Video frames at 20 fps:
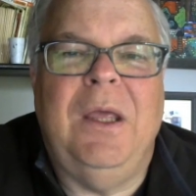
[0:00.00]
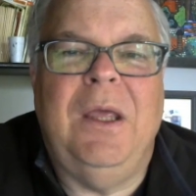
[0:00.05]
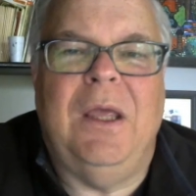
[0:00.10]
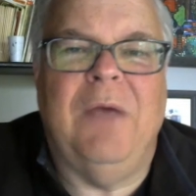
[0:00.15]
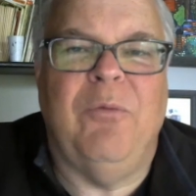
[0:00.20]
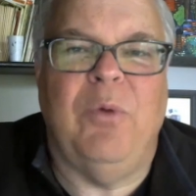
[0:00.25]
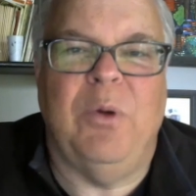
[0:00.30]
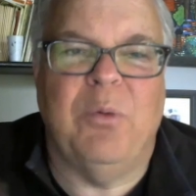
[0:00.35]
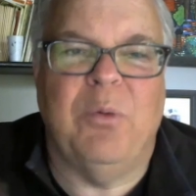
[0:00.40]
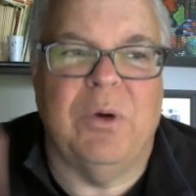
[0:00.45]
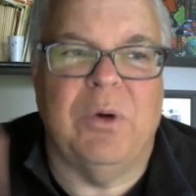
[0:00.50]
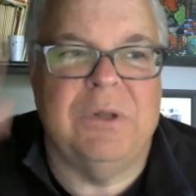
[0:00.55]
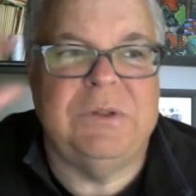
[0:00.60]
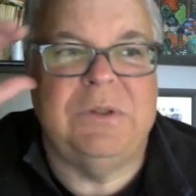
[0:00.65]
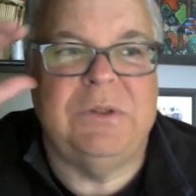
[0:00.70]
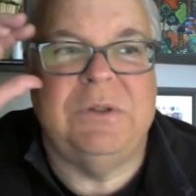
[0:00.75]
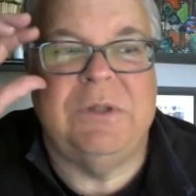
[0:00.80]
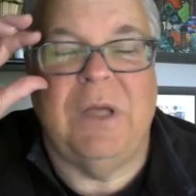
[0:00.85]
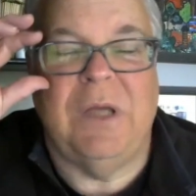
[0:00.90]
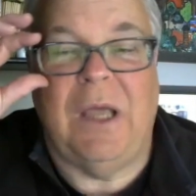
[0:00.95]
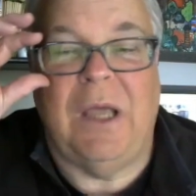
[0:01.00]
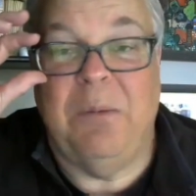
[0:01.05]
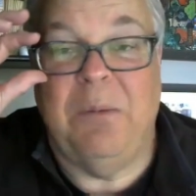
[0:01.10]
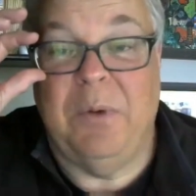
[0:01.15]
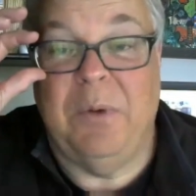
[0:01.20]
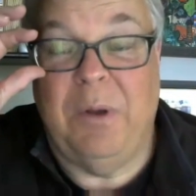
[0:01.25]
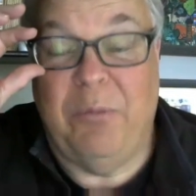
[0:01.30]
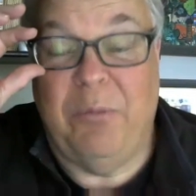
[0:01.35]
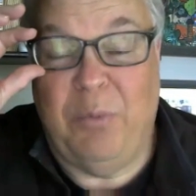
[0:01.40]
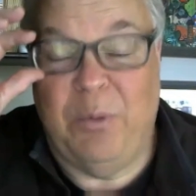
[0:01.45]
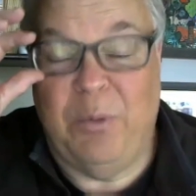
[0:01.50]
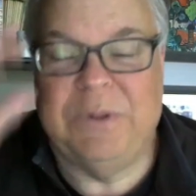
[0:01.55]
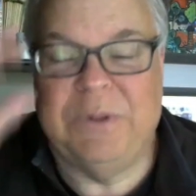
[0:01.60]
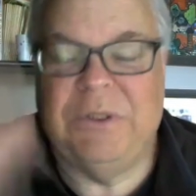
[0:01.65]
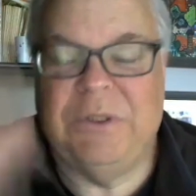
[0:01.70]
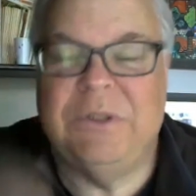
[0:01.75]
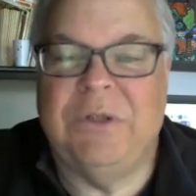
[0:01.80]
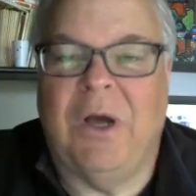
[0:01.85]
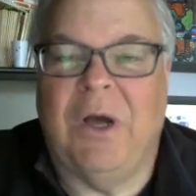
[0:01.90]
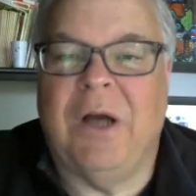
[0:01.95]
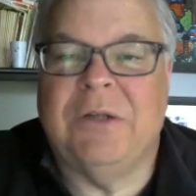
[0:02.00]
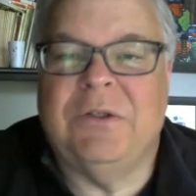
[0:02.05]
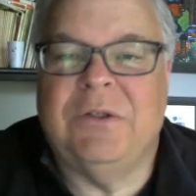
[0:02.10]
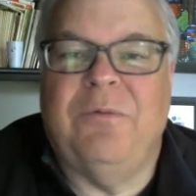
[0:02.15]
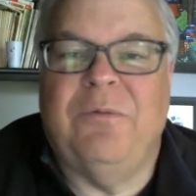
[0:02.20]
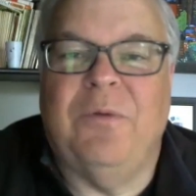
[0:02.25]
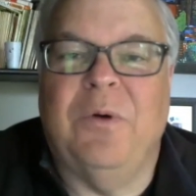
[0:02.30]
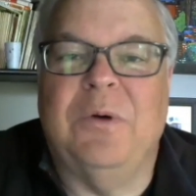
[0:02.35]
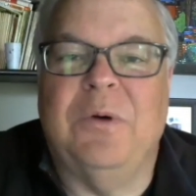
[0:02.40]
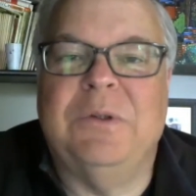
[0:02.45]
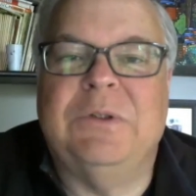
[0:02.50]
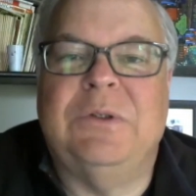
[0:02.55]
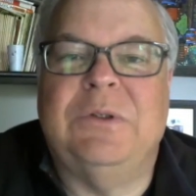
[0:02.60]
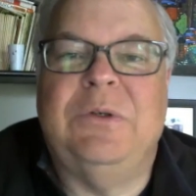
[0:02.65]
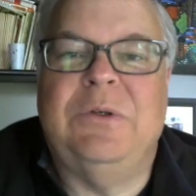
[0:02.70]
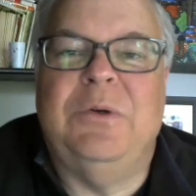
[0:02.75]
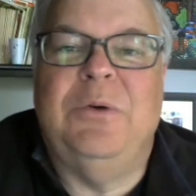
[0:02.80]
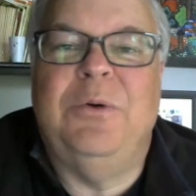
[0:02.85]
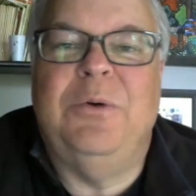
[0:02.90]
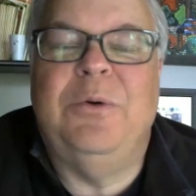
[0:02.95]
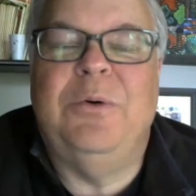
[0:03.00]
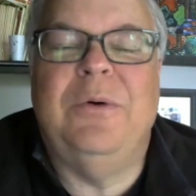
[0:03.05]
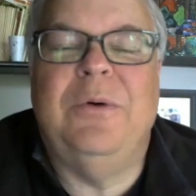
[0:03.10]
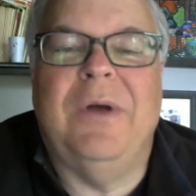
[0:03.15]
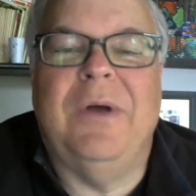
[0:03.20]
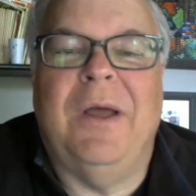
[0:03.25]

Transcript: if we were to if, we were to talk to folks who